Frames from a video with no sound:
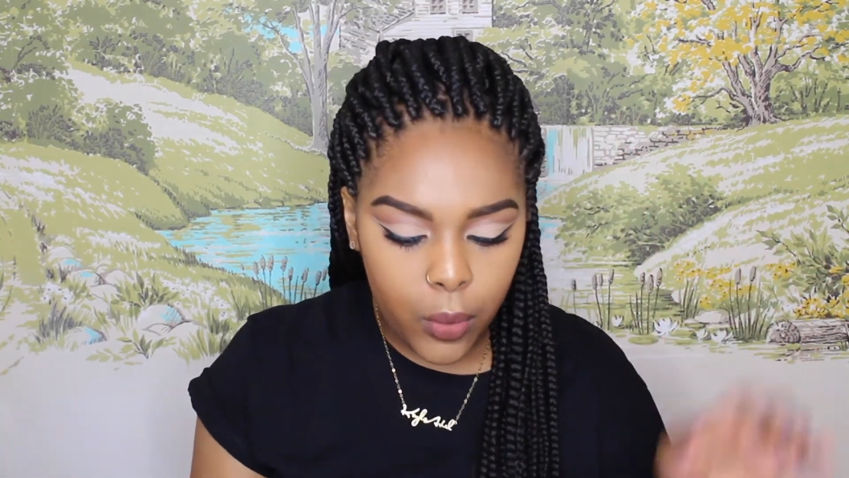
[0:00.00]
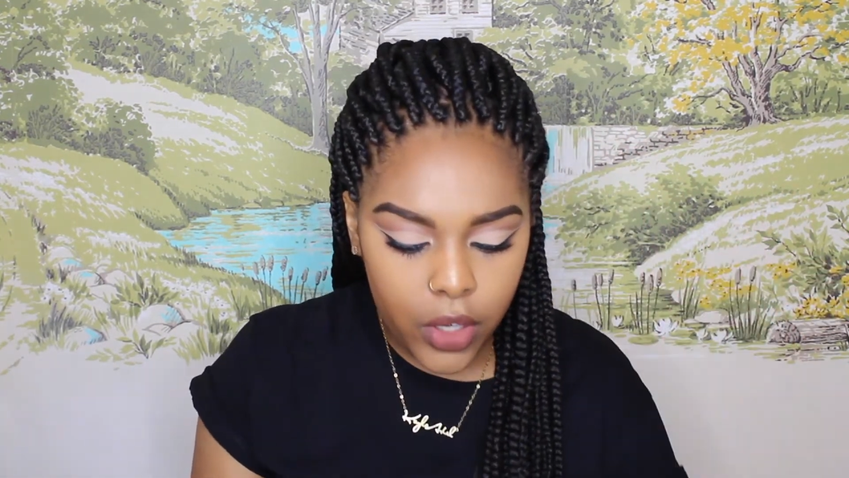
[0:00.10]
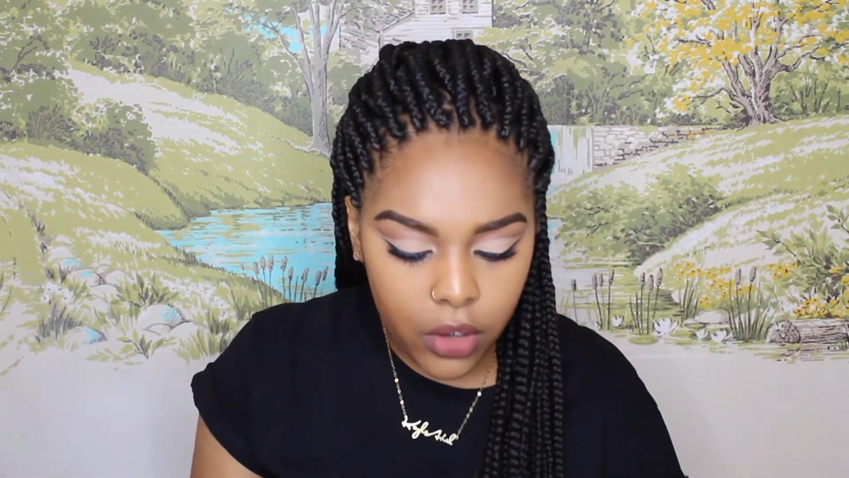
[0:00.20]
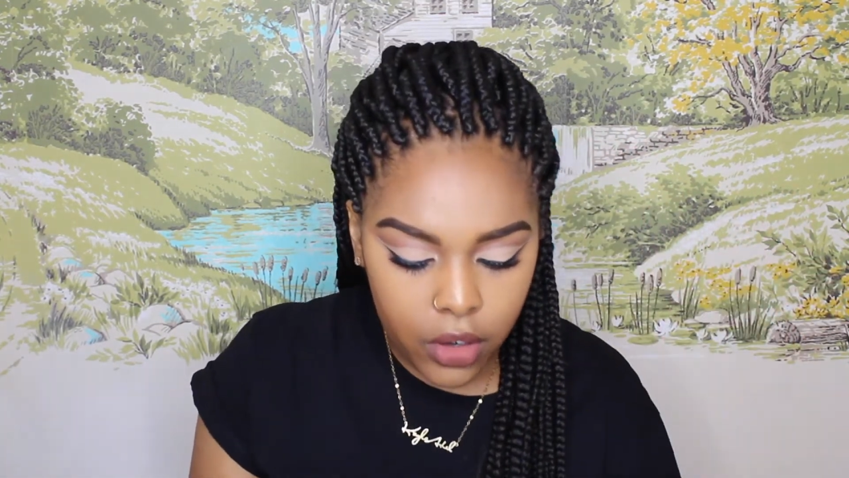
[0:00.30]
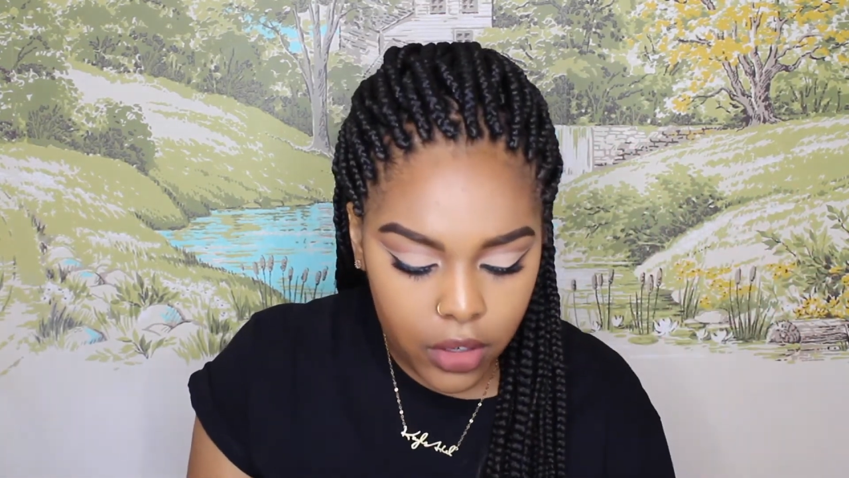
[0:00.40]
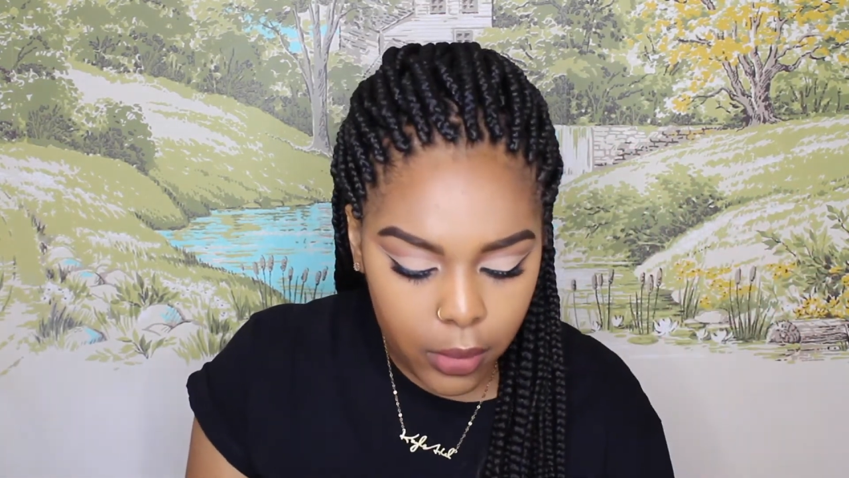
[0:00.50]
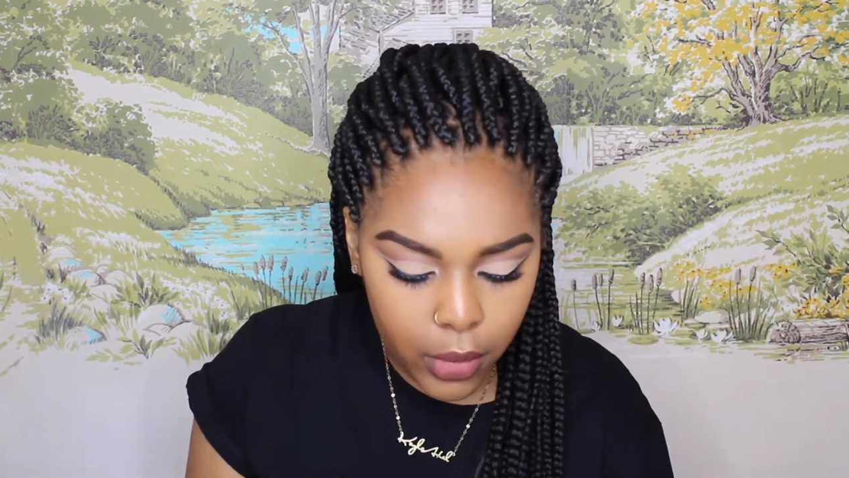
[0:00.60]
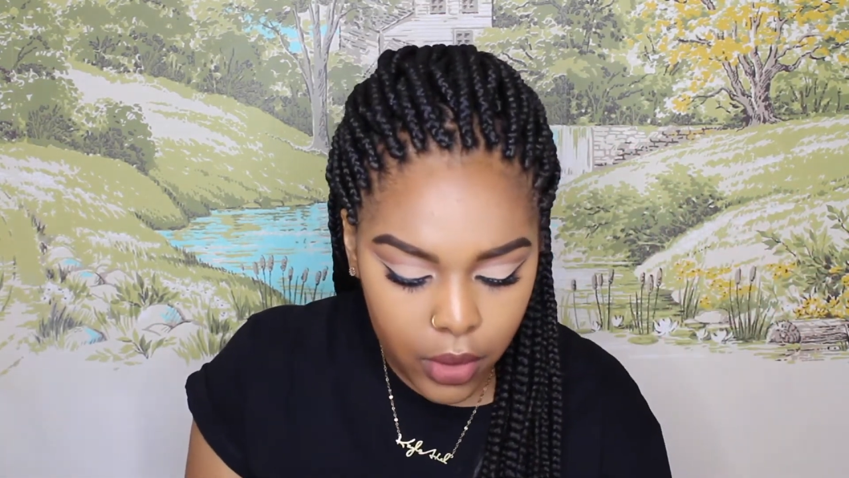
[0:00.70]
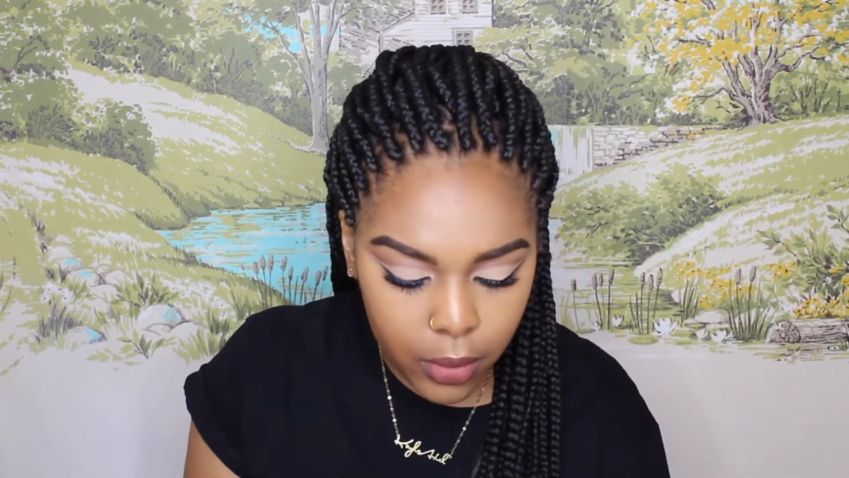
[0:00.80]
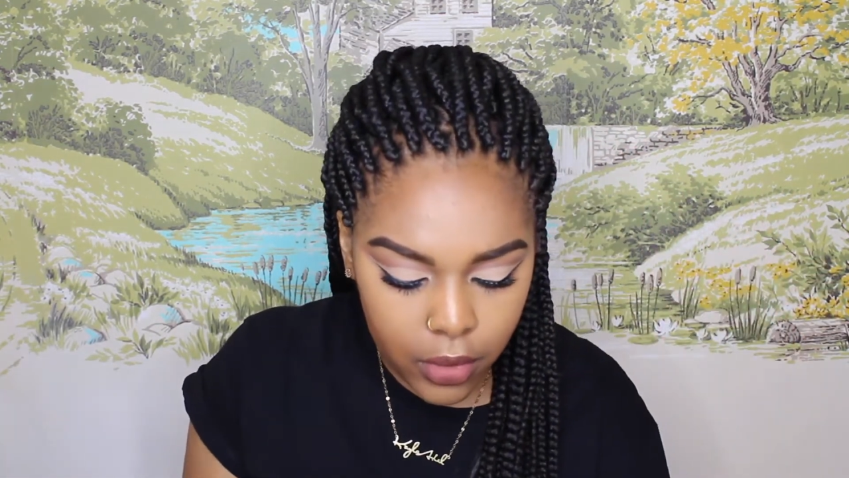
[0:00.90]
We are on
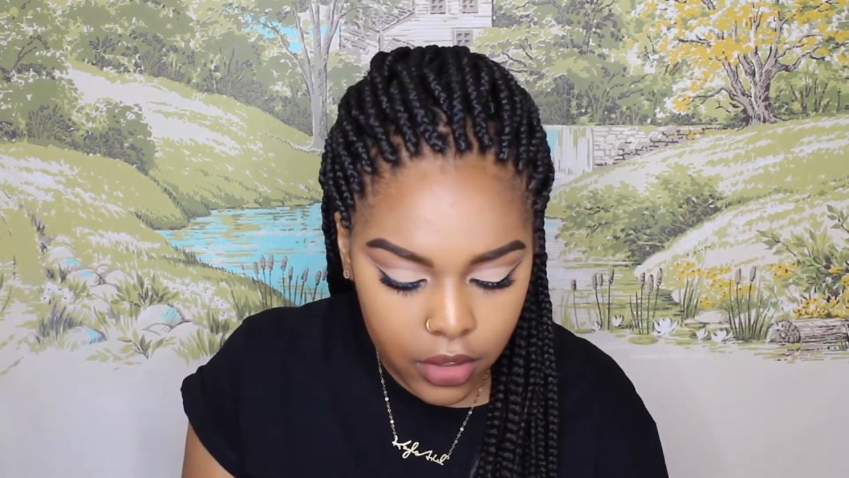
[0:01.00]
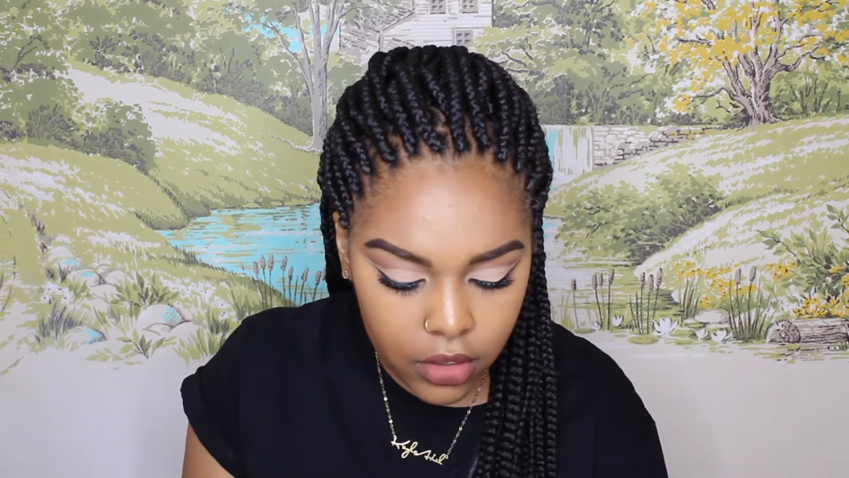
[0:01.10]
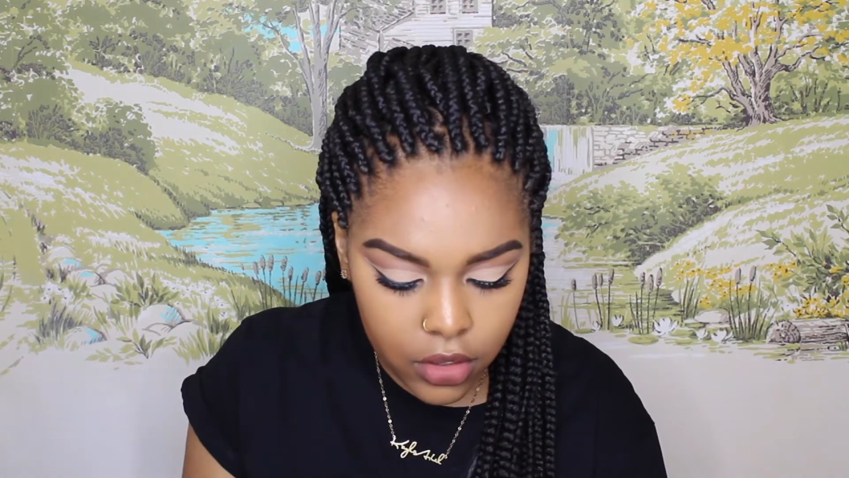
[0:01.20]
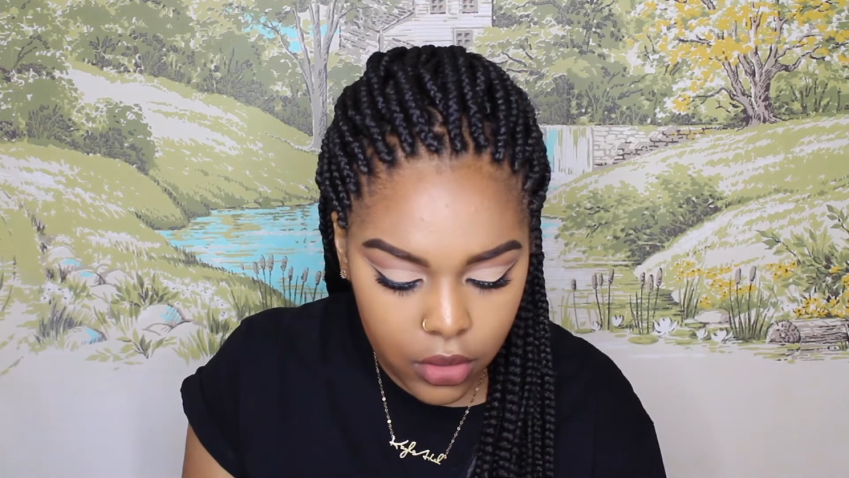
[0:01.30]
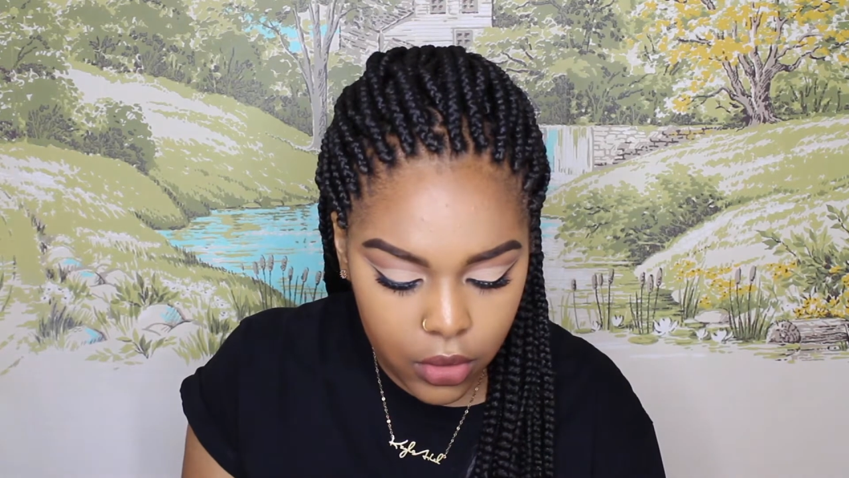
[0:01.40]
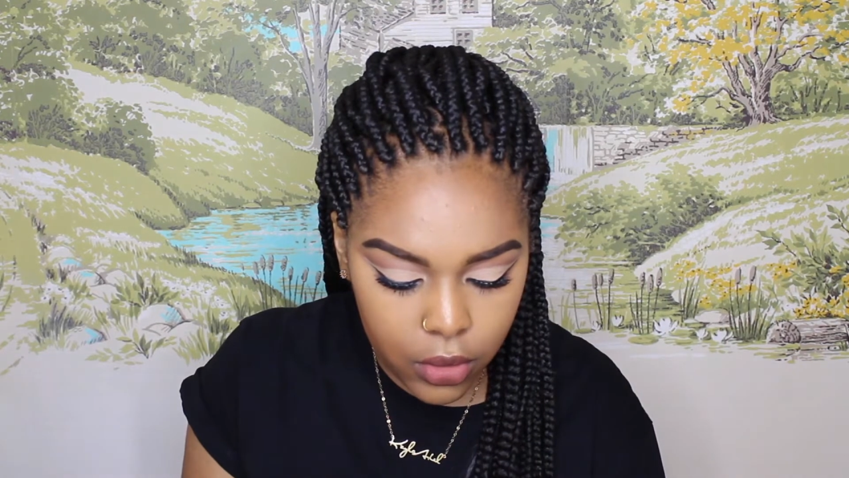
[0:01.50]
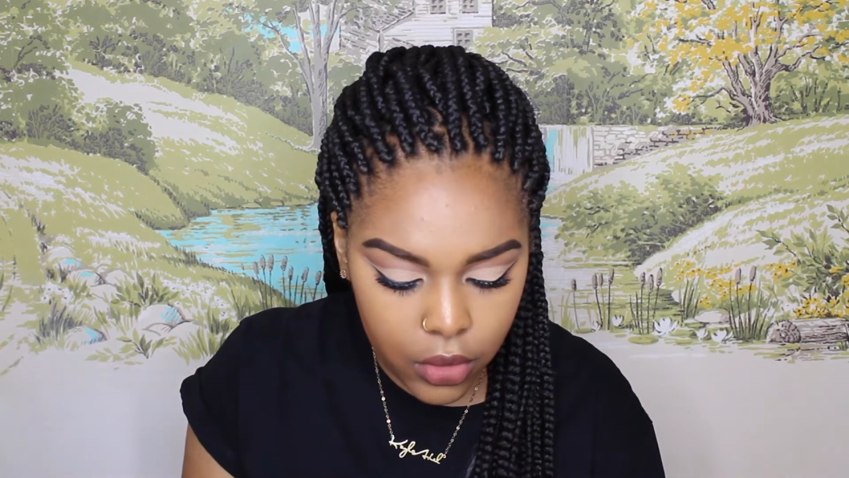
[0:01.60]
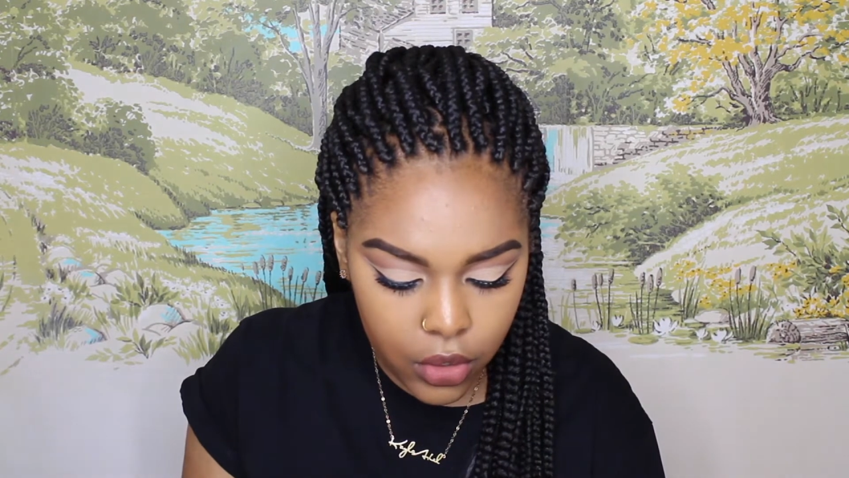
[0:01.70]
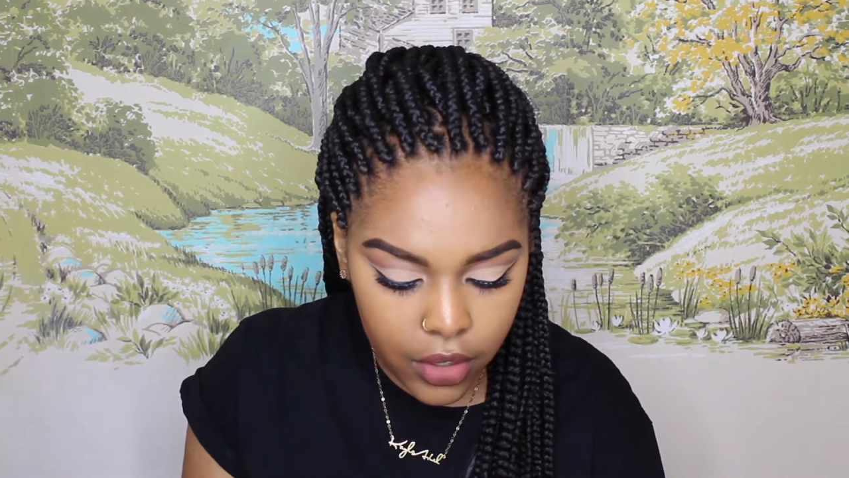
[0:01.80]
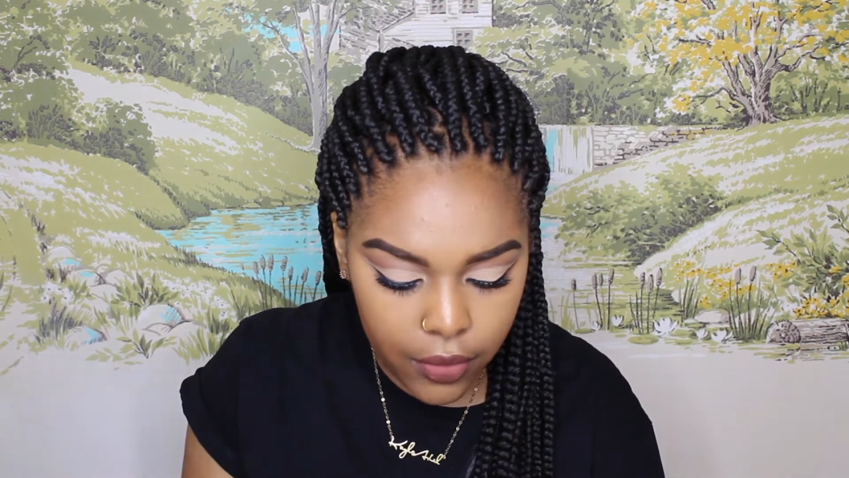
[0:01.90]
number 1, 2,
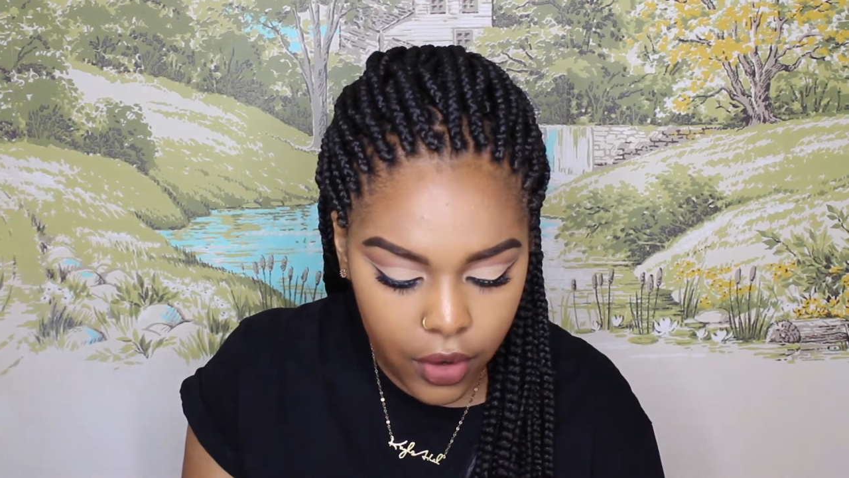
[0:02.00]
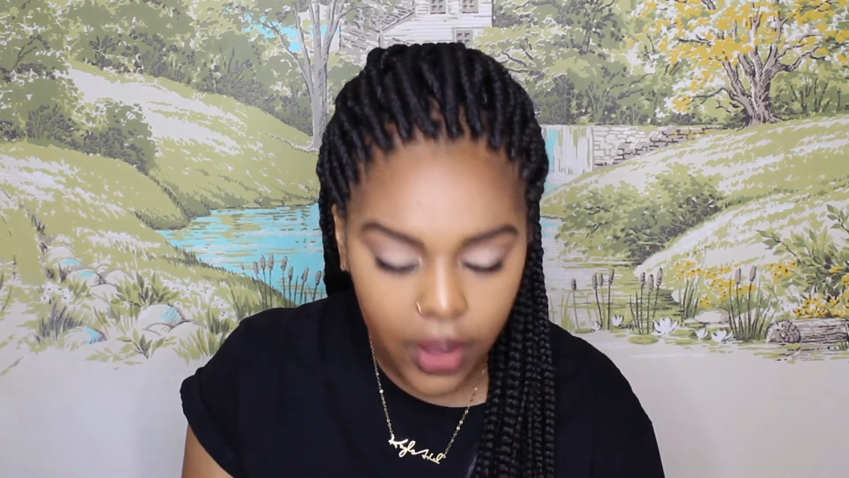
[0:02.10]
3,